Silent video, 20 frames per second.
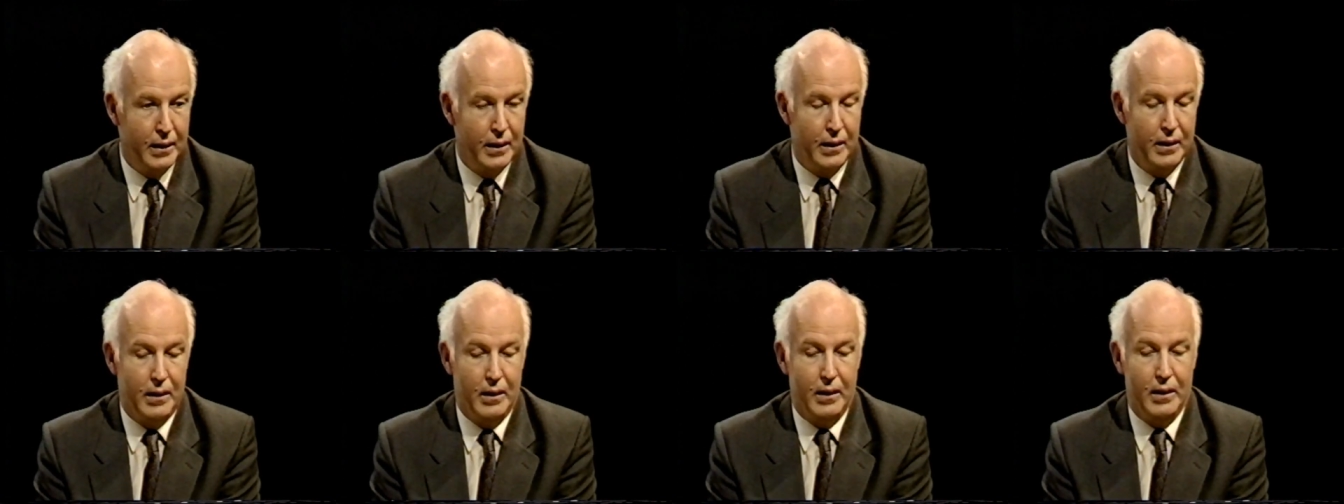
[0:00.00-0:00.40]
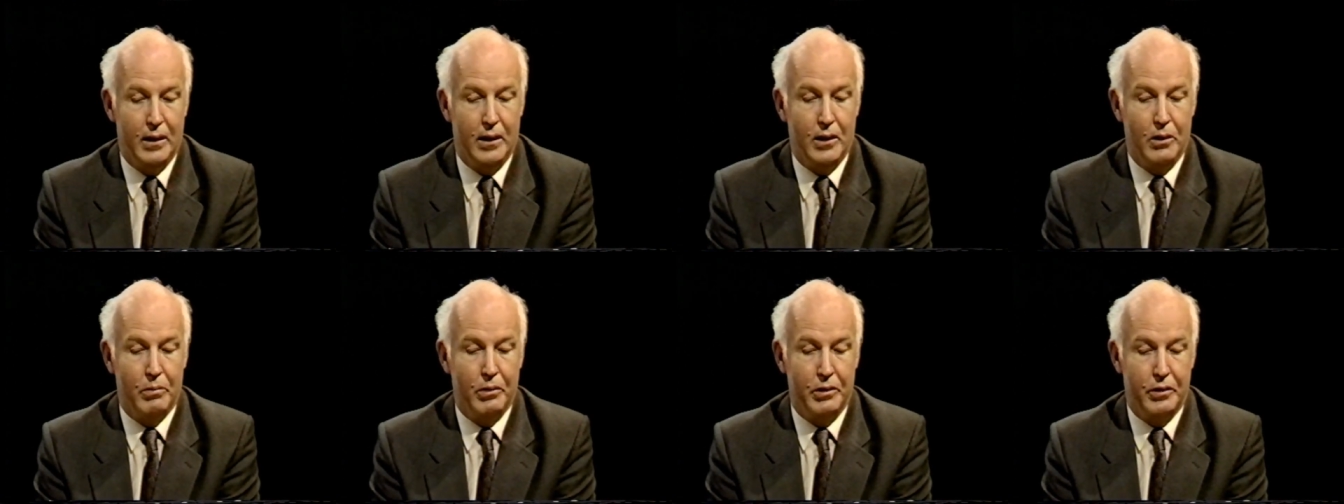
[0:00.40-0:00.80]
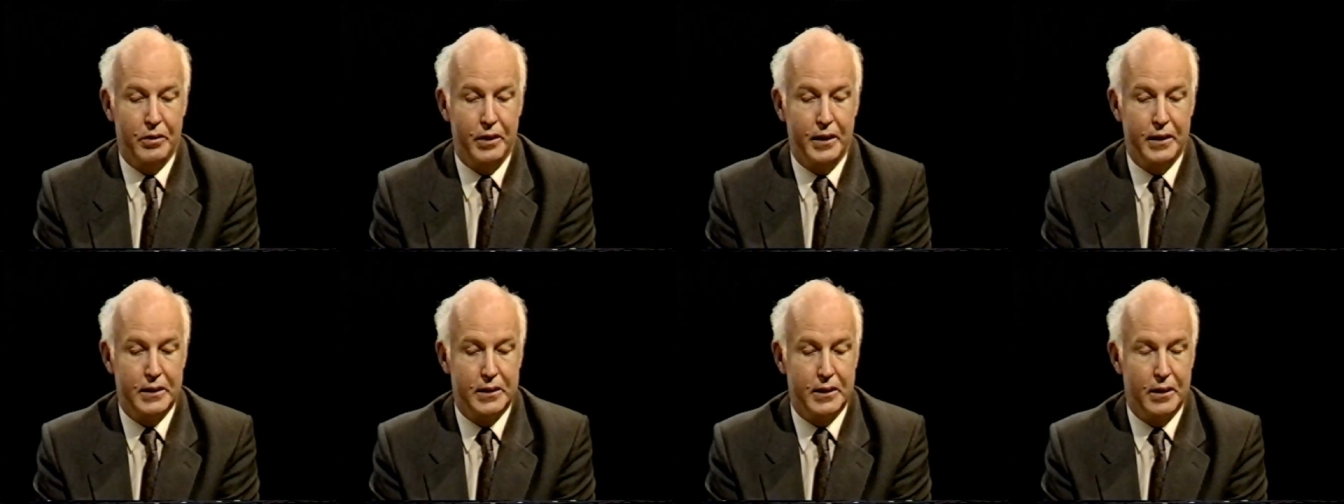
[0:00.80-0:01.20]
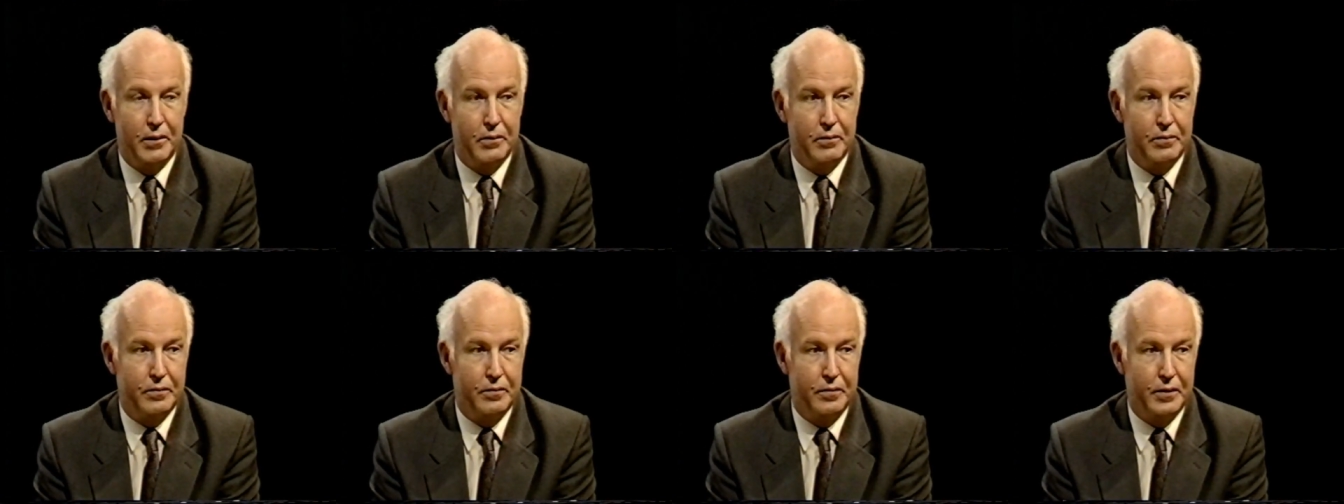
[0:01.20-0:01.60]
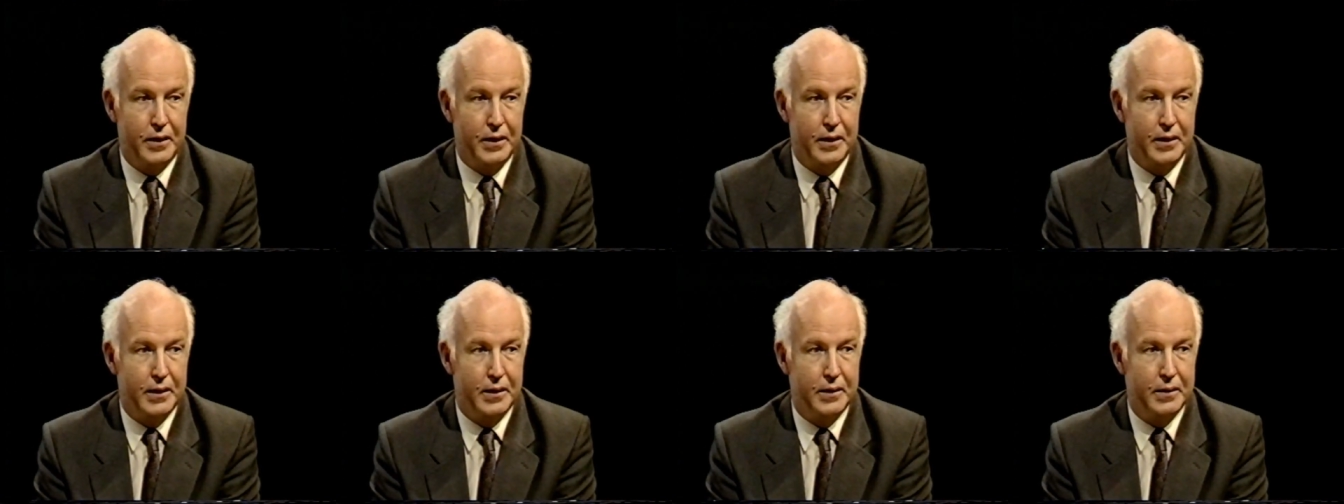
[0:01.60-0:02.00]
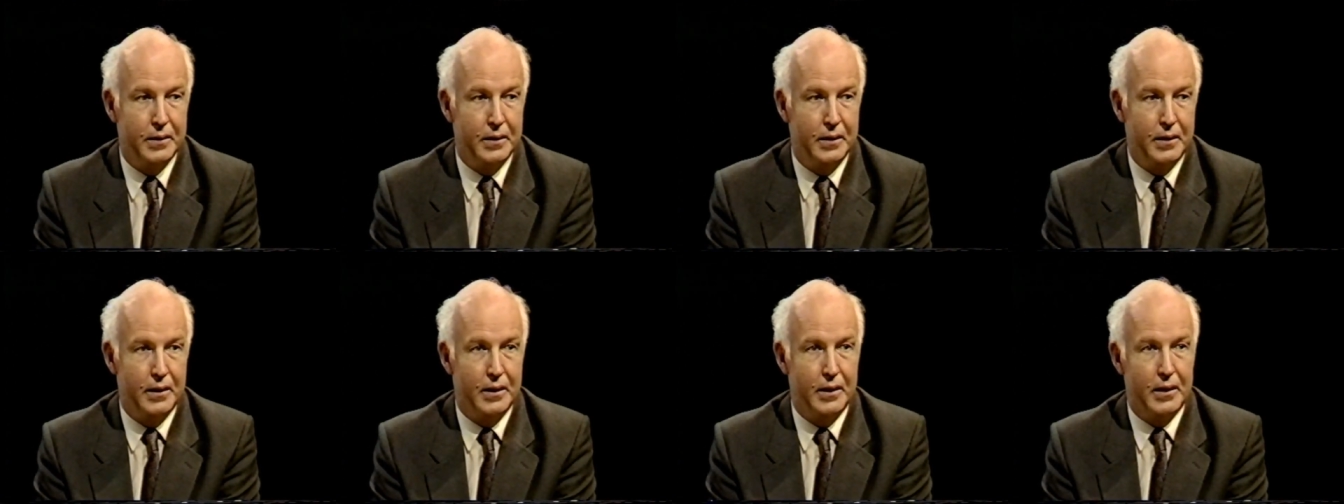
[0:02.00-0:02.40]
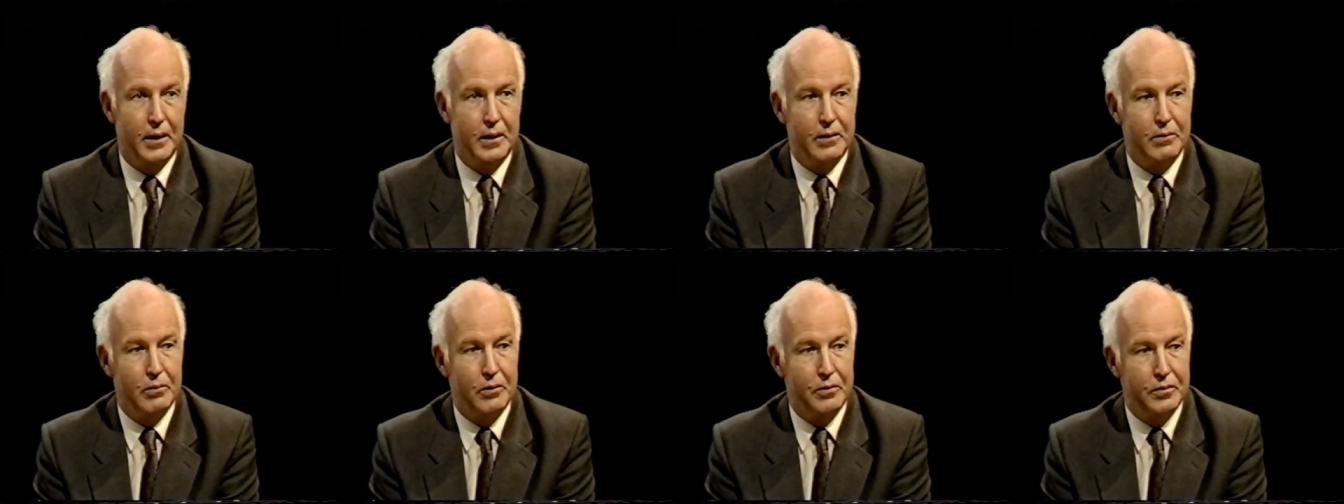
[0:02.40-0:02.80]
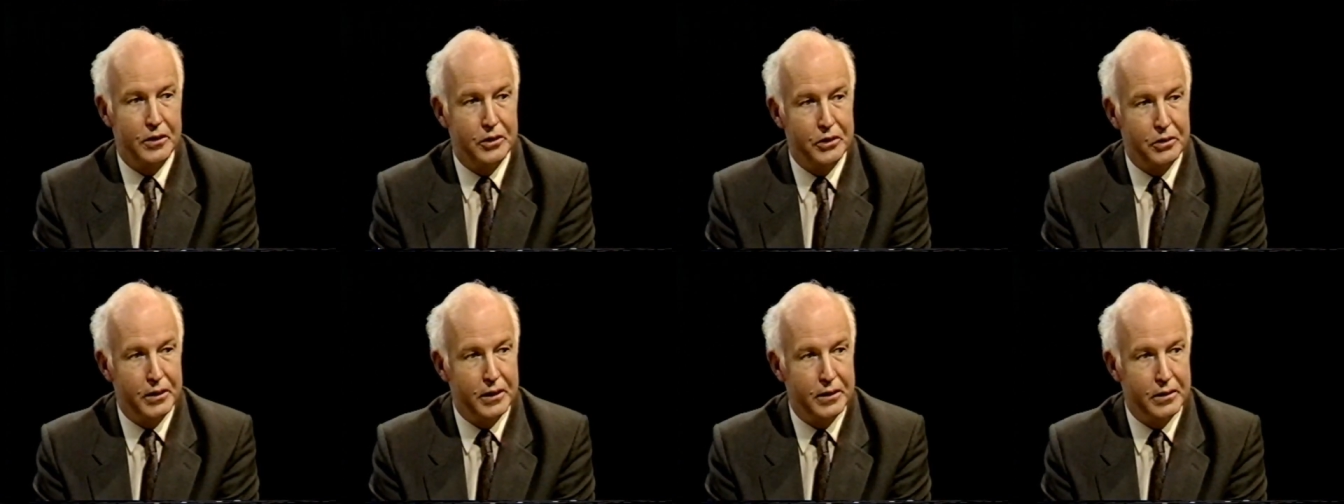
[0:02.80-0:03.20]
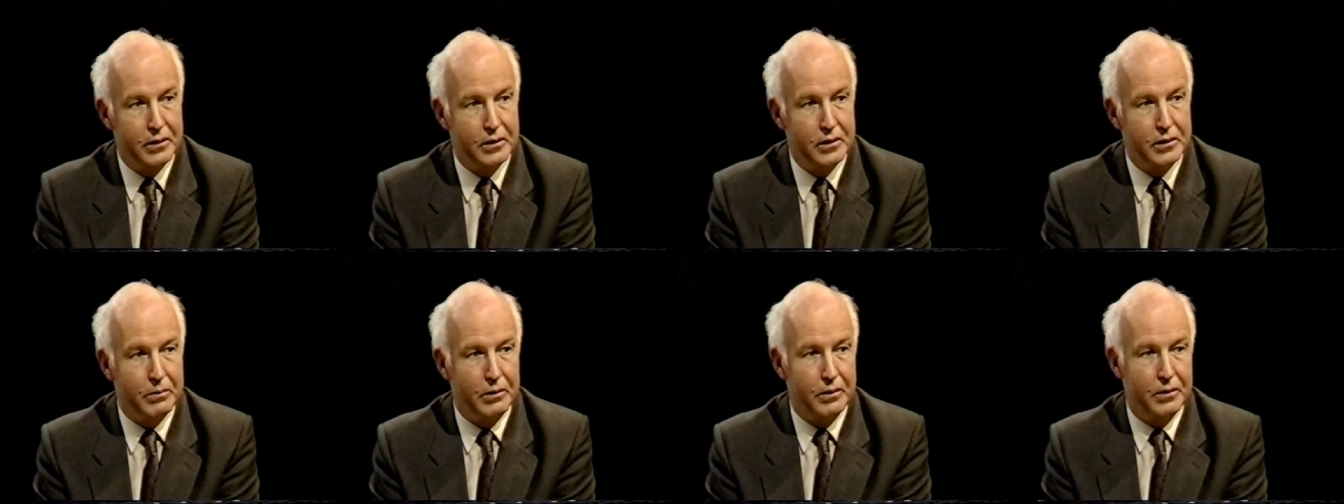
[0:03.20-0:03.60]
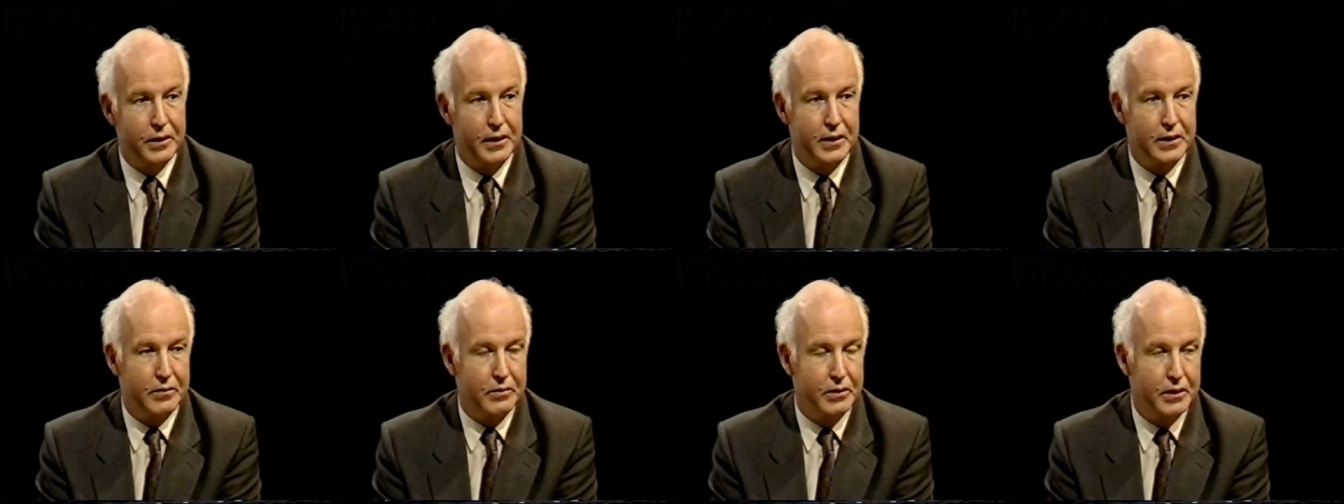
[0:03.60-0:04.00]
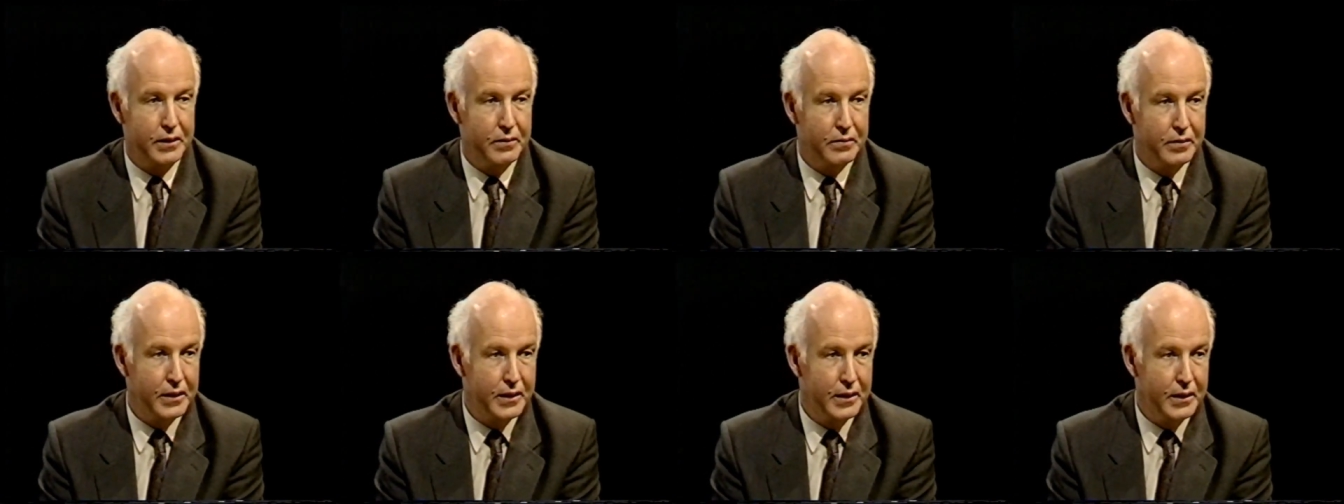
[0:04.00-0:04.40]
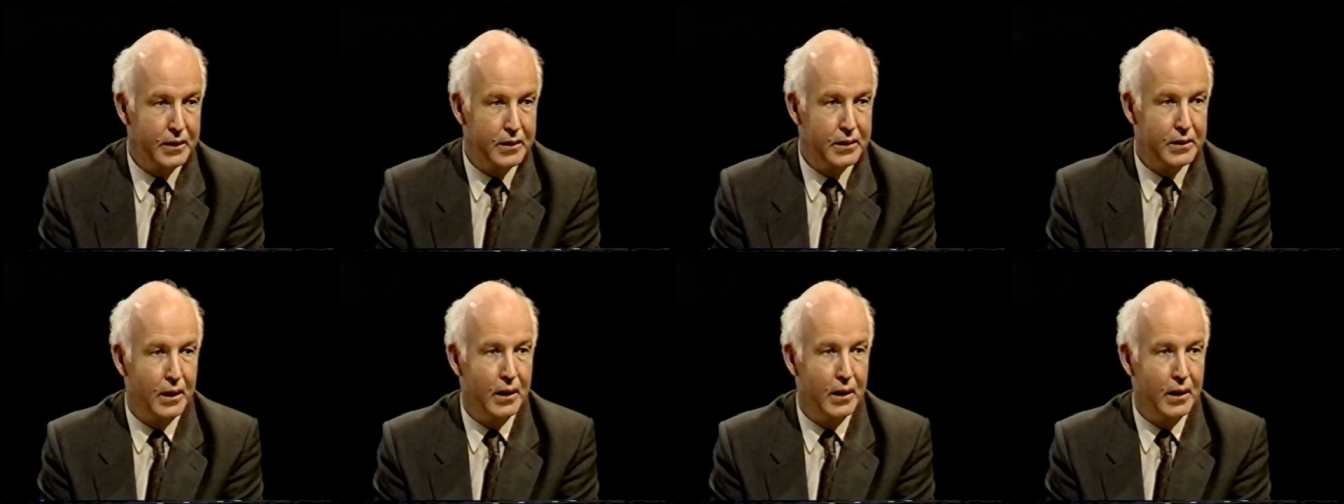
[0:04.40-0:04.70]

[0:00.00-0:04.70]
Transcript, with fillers: Uh, one thinks of uh, uh refrigerators, one thinks of TVs,